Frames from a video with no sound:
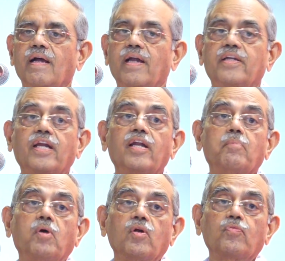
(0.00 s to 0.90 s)
and killed
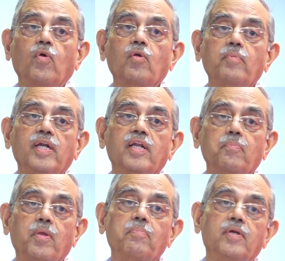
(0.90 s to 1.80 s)
about 4
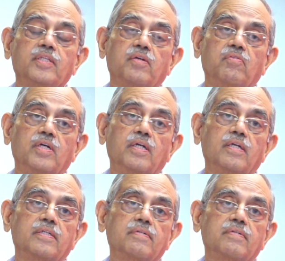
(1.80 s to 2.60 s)
million people in the world.